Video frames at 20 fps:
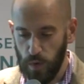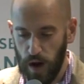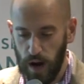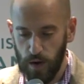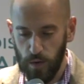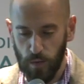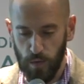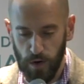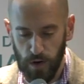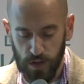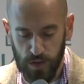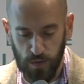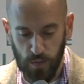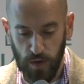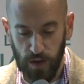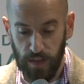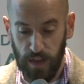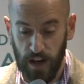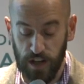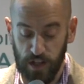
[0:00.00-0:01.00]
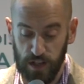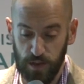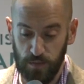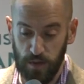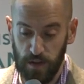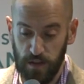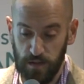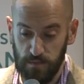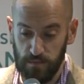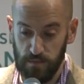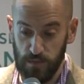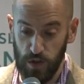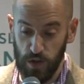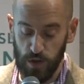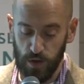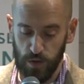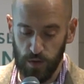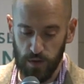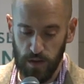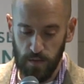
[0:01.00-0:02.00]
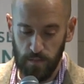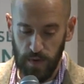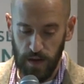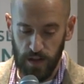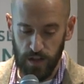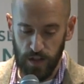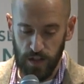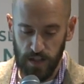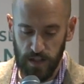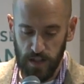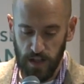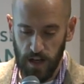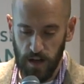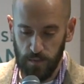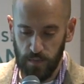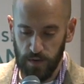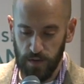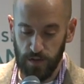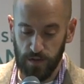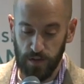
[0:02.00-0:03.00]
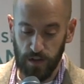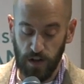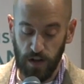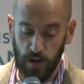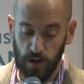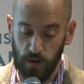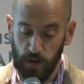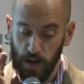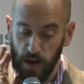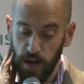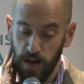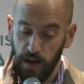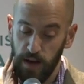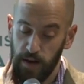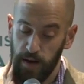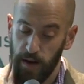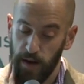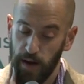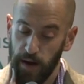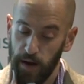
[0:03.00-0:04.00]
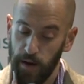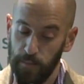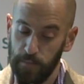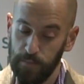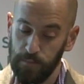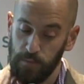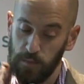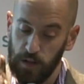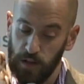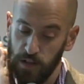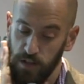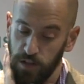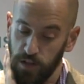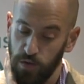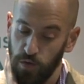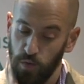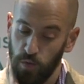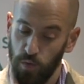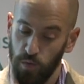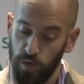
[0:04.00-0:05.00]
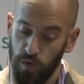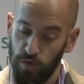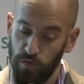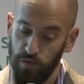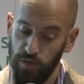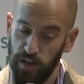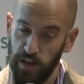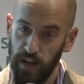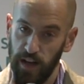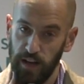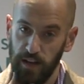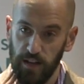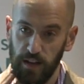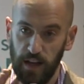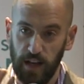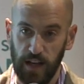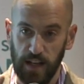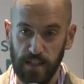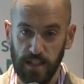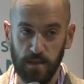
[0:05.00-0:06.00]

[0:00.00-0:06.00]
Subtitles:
I worked with you, the patients, a couple years ago to create like a